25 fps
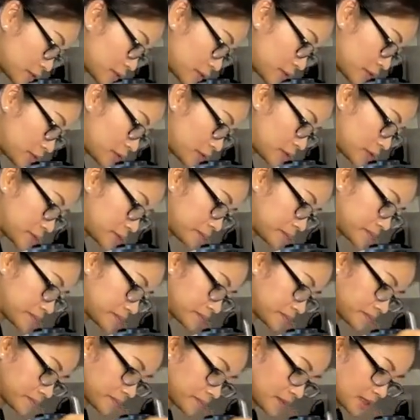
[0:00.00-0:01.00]
you call,
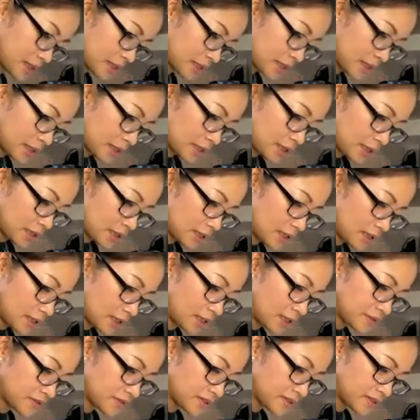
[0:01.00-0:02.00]
it
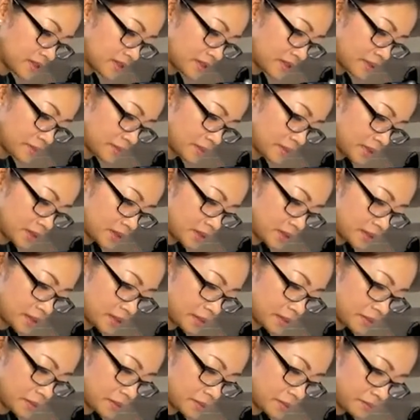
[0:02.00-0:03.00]
gives some,
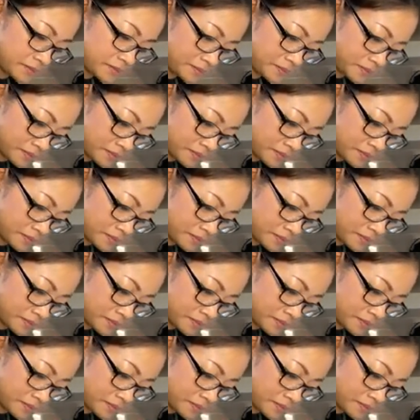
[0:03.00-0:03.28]
um,